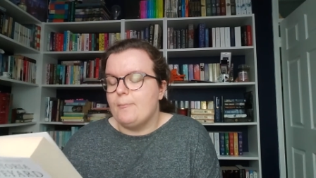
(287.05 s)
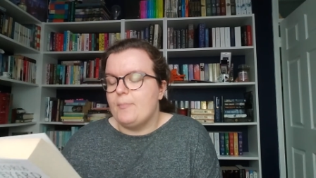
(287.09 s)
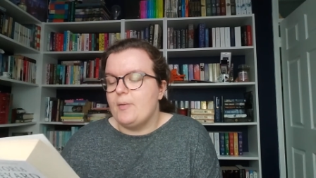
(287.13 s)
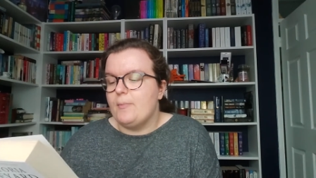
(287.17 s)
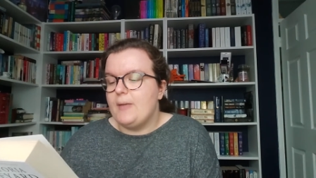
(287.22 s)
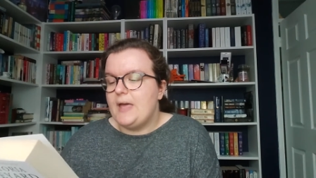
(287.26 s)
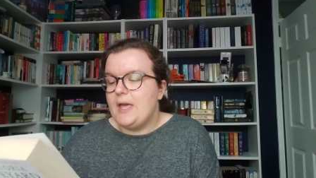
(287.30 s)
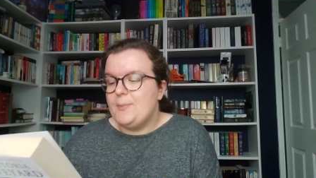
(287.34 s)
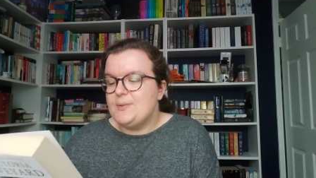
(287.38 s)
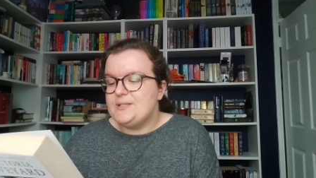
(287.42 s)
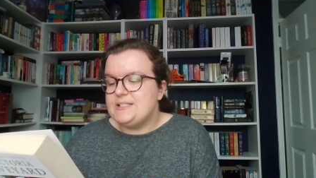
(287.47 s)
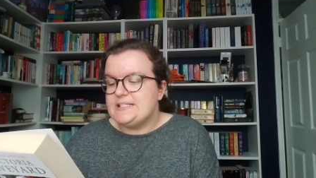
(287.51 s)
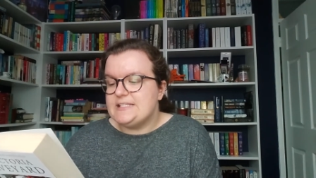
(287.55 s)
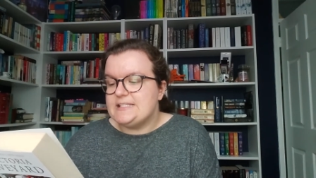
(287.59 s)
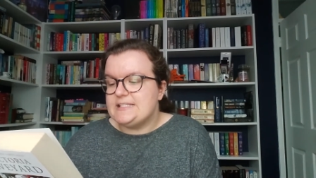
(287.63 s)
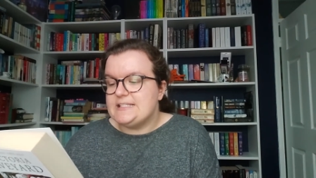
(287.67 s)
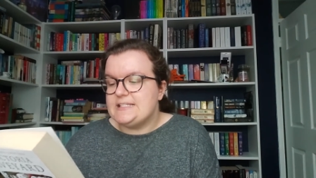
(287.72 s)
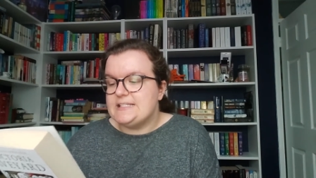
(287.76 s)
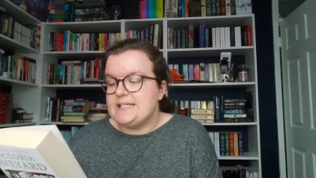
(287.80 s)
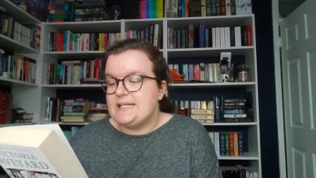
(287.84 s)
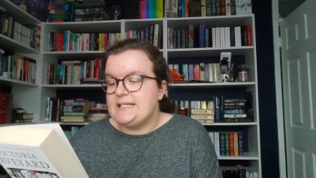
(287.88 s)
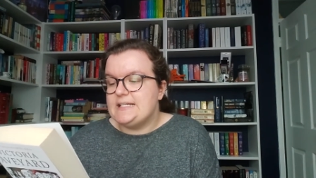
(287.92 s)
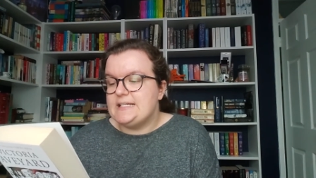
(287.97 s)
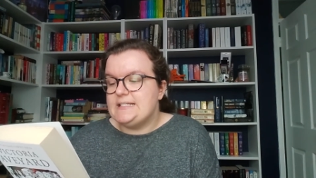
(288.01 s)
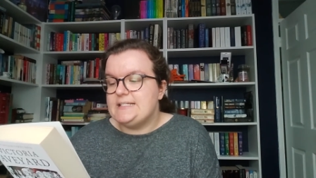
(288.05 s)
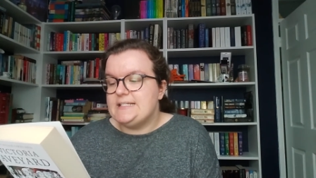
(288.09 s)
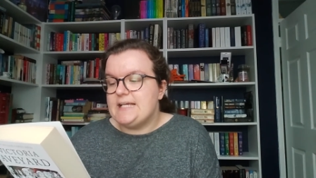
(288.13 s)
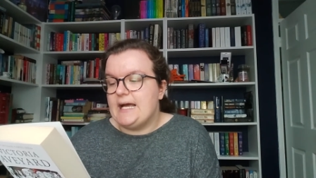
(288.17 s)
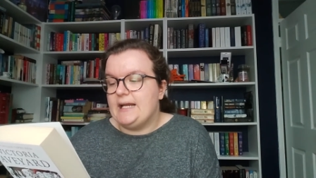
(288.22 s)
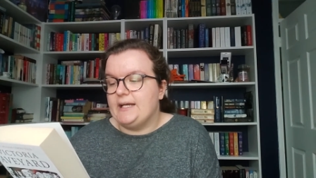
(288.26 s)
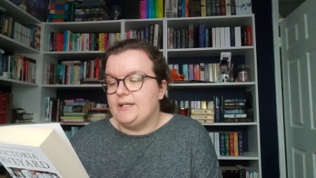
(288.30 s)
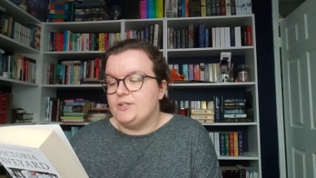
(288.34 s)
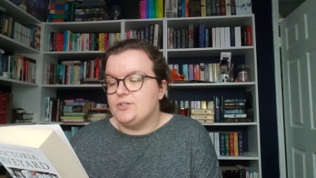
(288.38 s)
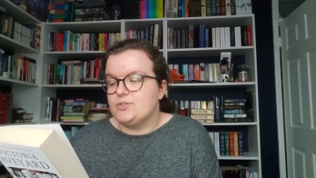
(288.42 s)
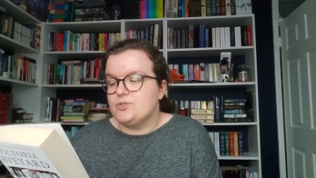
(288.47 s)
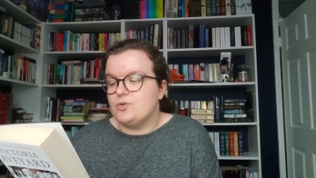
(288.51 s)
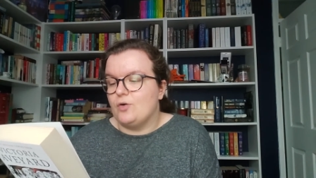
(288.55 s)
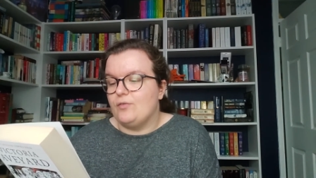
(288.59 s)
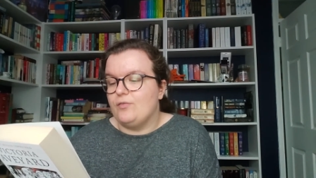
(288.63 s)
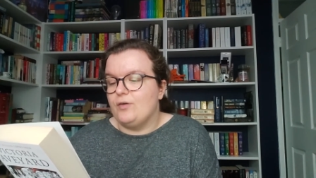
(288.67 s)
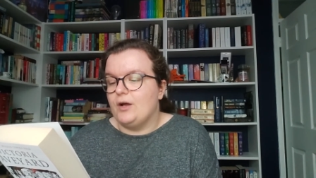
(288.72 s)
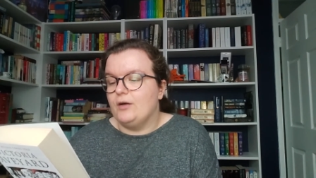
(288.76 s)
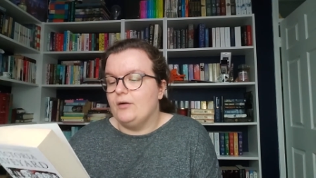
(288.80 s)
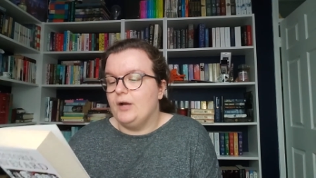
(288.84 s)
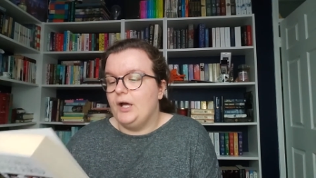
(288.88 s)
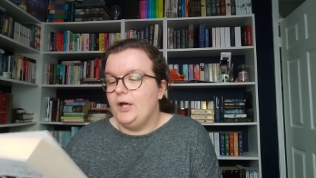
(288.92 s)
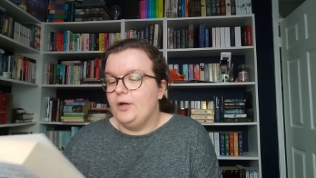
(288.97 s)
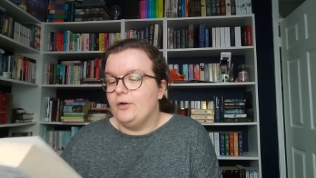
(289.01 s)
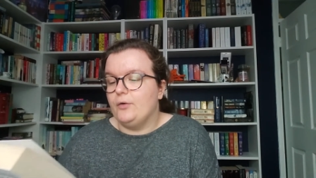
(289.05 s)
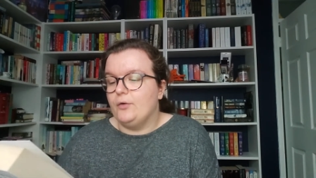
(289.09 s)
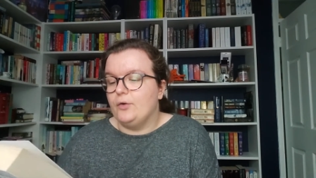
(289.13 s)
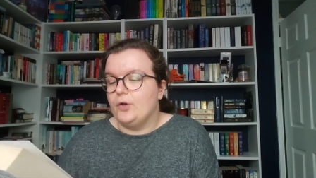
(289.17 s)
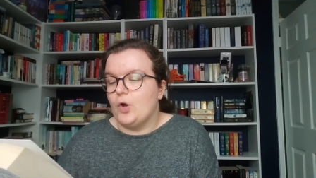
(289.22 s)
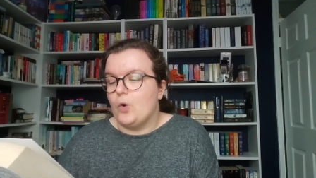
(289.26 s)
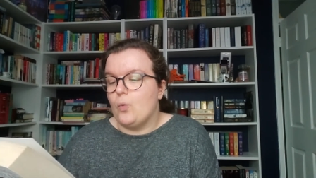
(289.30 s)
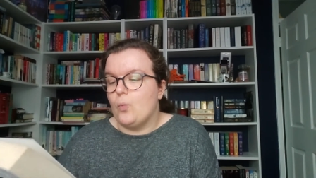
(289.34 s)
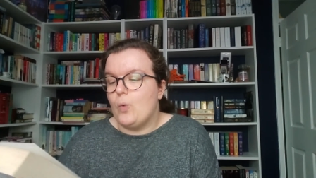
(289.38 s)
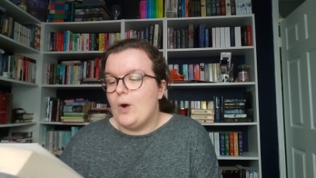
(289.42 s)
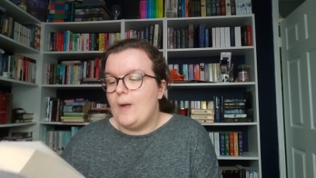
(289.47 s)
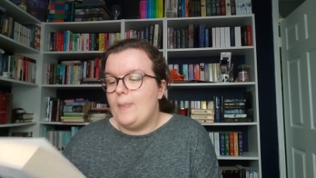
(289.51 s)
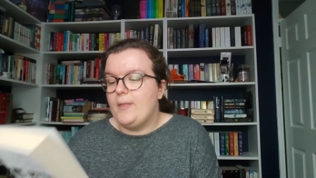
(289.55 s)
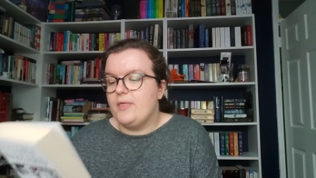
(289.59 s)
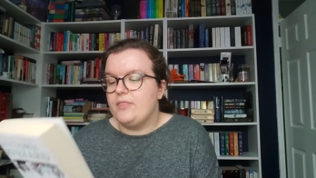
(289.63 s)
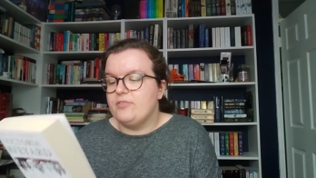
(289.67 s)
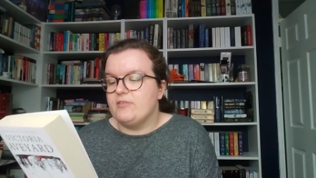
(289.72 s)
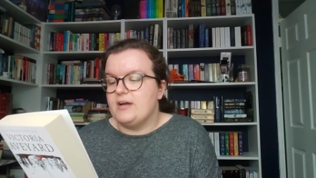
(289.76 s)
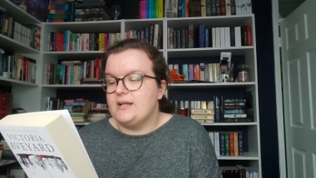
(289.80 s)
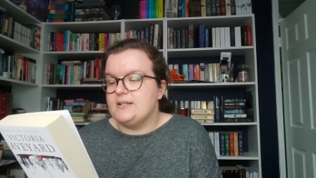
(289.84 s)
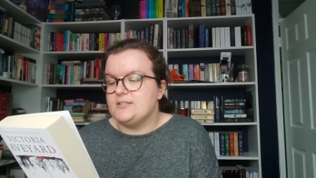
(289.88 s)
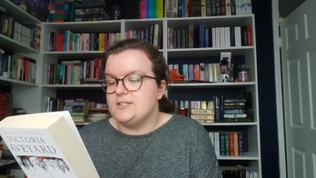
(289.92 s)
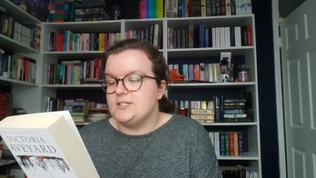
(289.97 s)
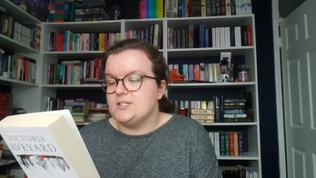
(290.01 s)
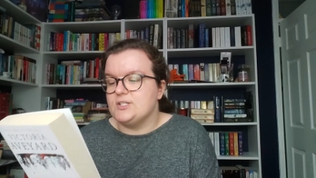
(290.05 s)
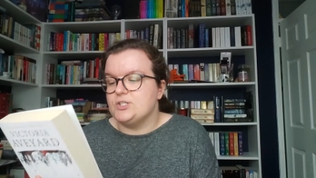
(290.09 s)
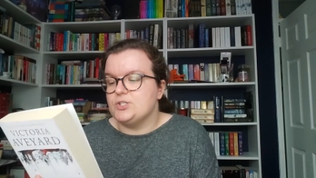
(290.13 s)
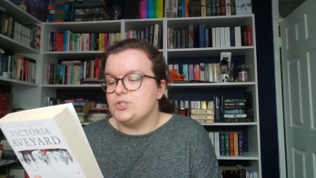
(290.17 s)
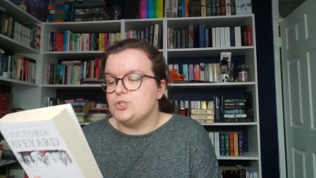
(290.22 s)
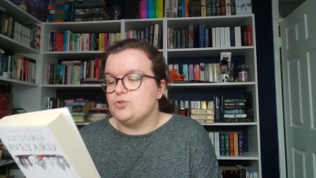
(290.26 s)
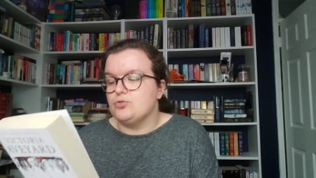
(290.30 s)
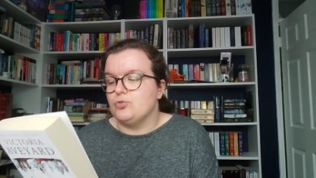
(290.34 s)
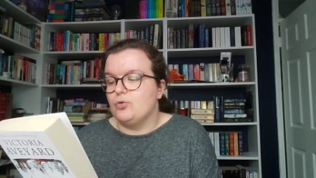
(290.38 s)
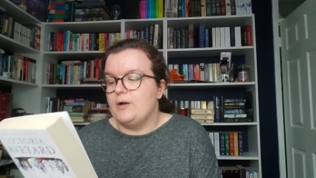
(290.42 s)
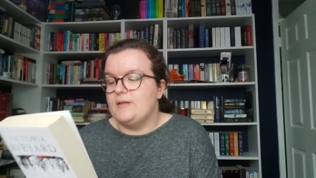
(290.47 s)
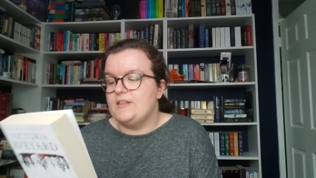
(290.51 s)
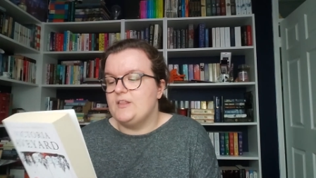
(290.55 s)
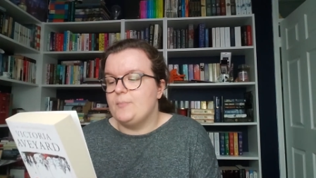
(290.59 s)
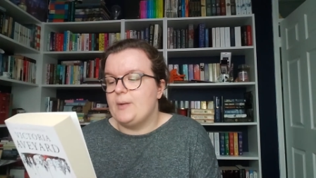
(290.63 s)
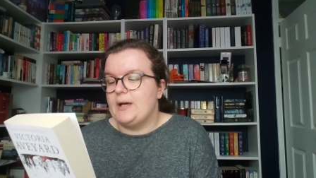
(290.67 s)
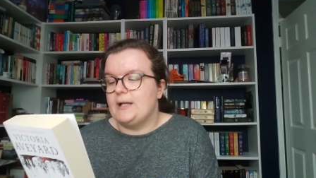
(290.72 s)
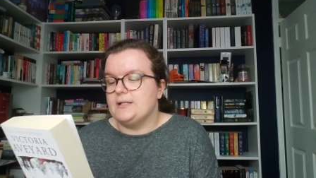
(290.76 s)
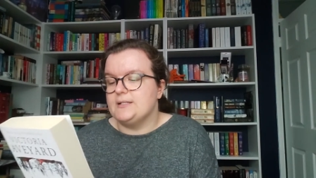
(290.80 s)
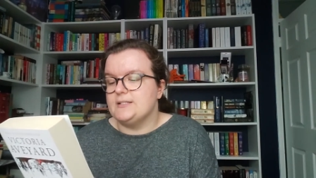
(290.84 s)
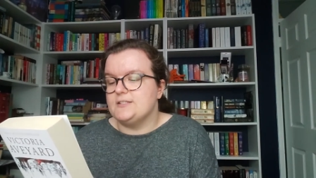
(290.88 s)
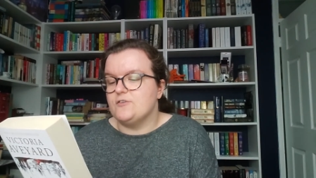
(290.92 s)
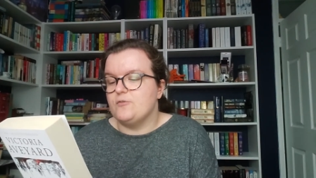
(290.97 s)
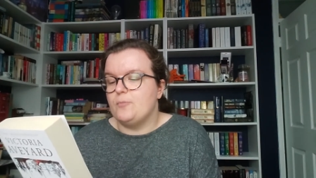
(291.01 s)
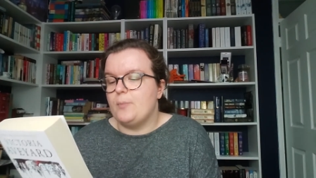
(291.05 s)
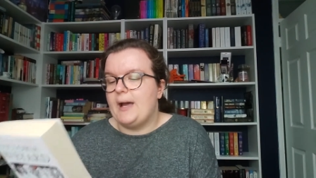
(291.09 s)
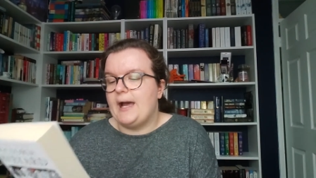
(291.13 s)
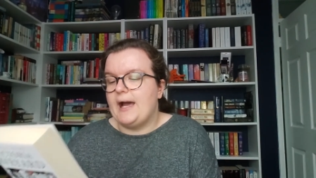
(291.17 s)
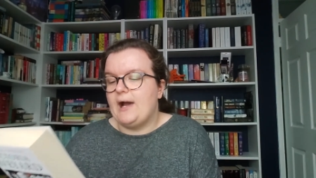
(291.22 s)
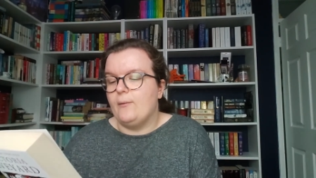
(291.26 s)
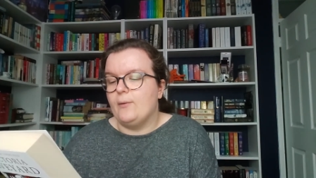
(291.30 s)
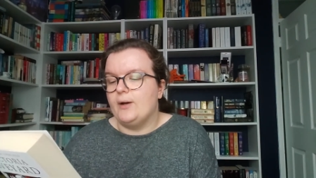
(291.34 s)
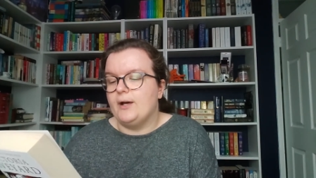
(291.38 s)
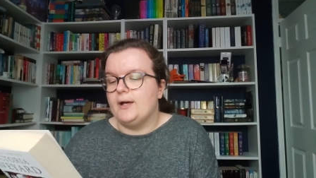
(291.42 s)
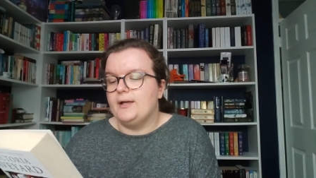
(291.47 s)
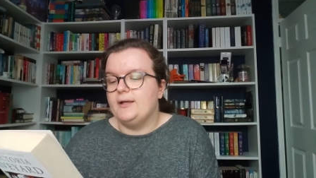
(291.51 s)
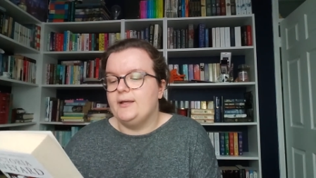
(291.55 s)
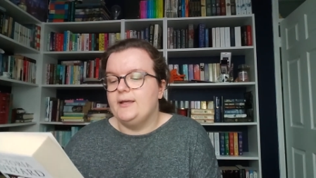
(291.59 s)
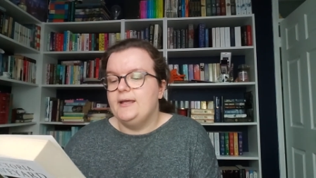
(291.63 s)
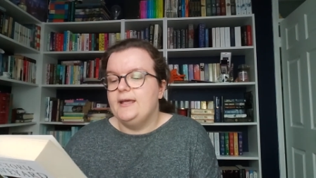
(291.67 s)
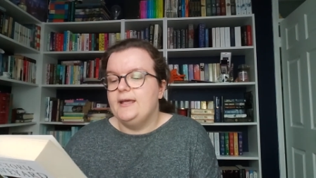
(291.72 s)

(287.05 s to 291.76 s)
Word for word: but Mare possesses a deadly talent of her own, one that threatens to destroy the balance of power.